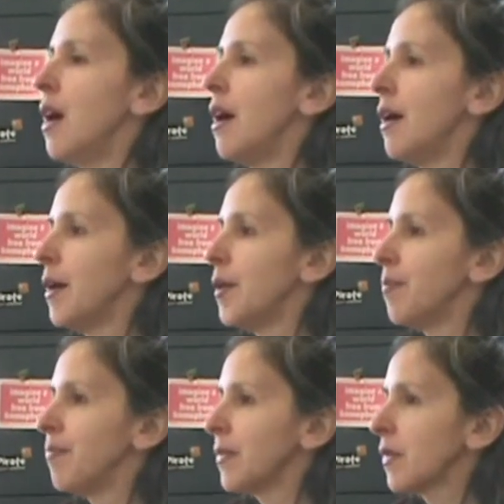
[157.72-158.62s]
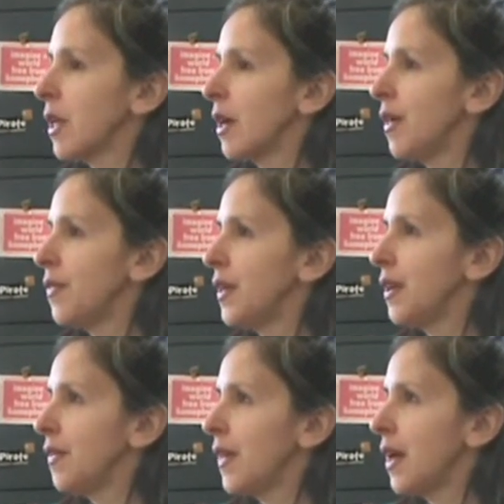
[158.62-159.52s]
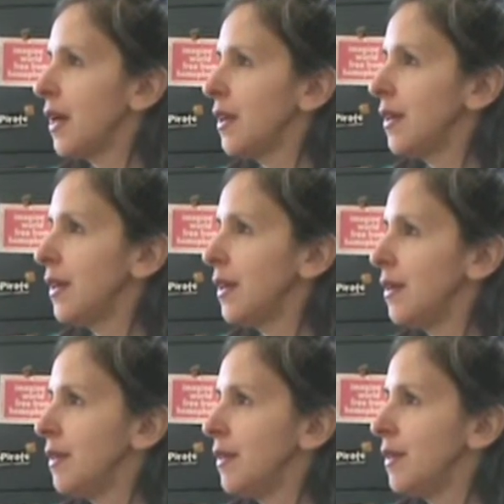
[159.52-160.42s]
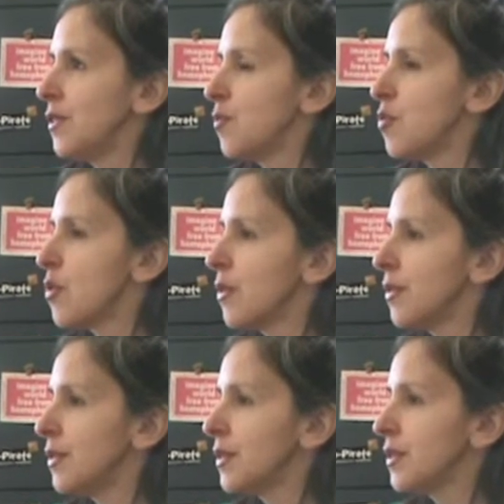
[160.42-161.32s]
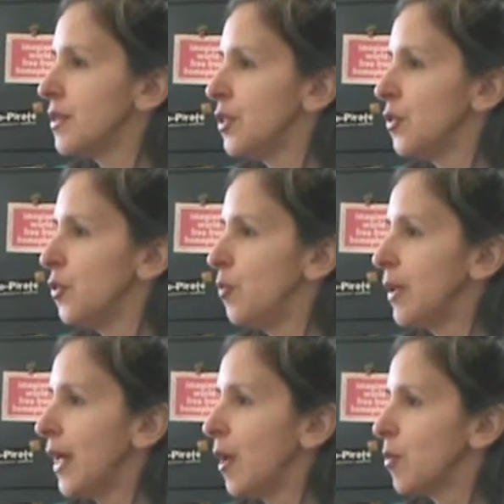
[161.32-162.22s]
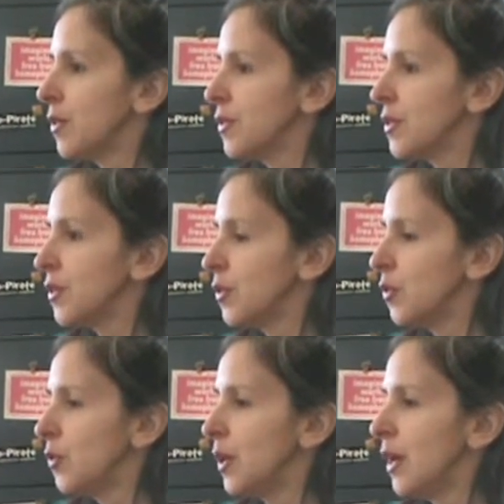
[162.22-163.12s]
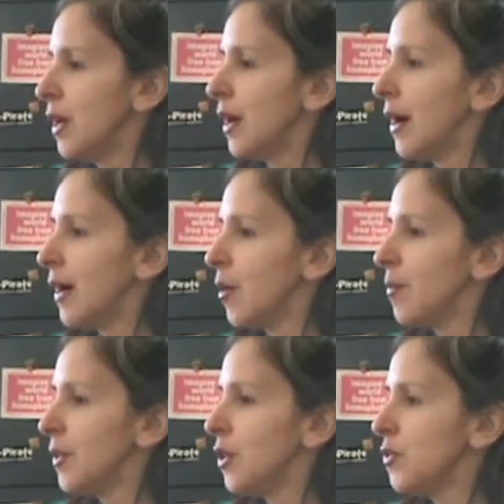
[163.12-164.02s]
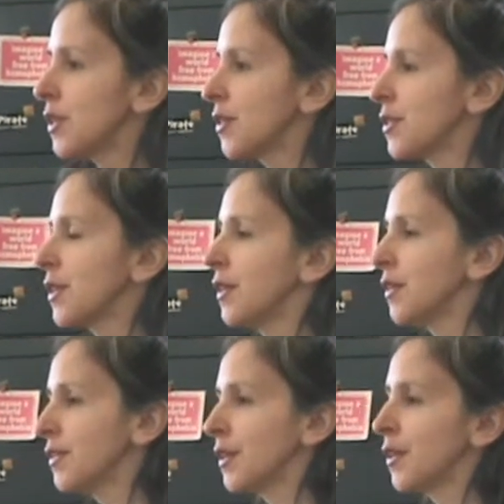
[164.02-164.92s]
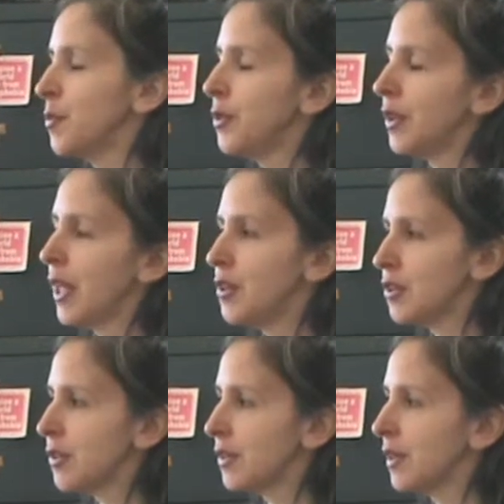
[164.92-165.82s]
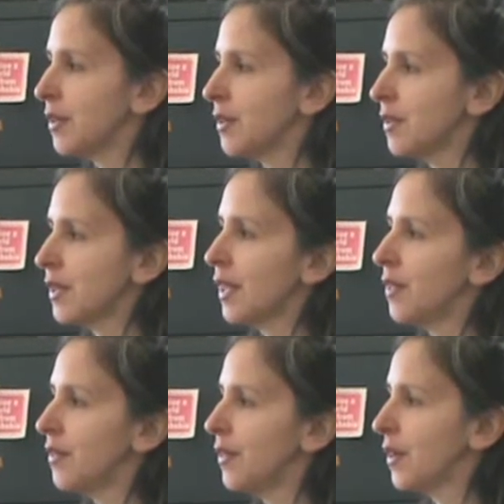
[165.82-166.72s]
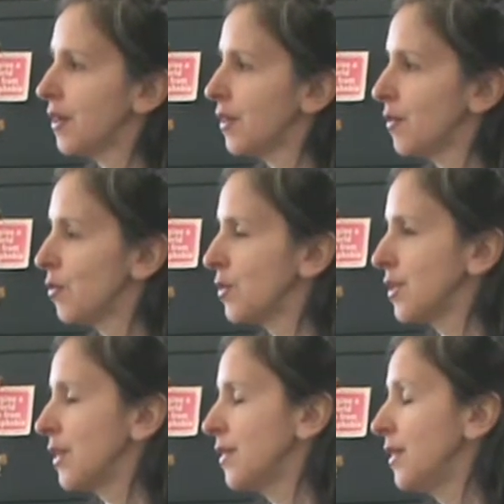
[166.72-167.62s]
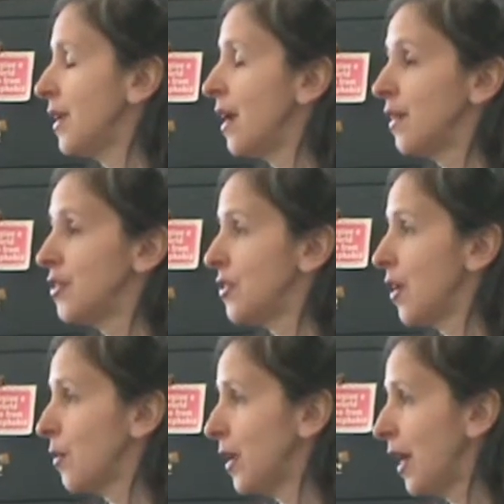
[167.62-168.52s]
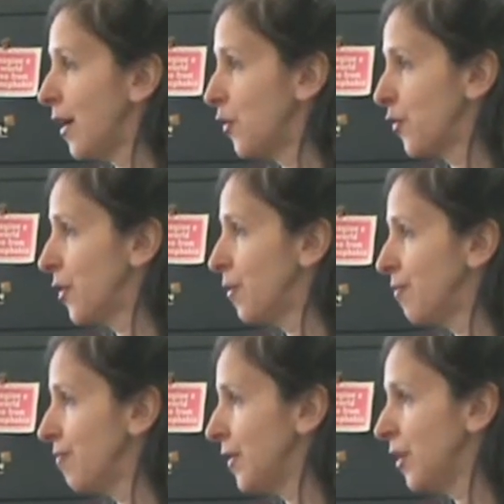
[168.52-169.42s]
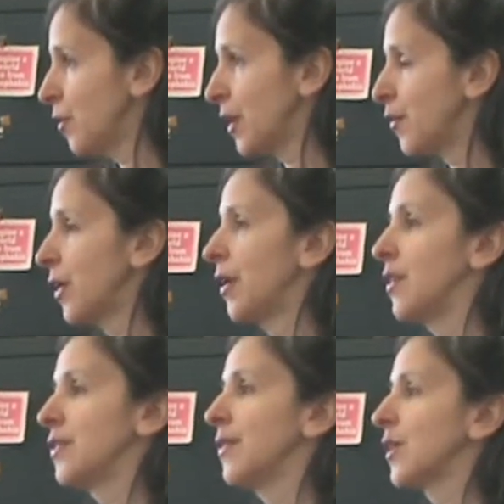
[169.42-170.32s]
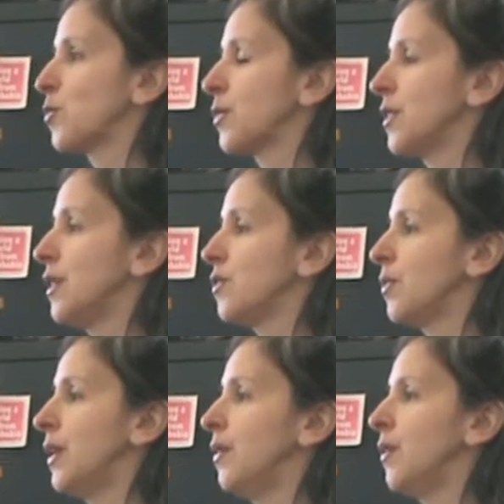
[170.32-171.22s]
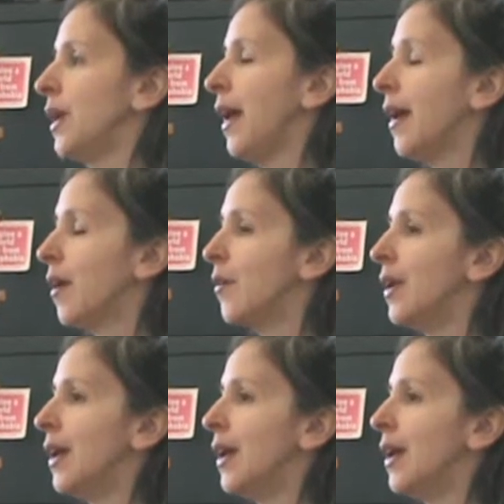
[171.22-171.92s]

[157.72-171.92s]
I think that it is important to be able to use our skills, our communication skills, and the knowledge that we have from whatever areas of expertise we have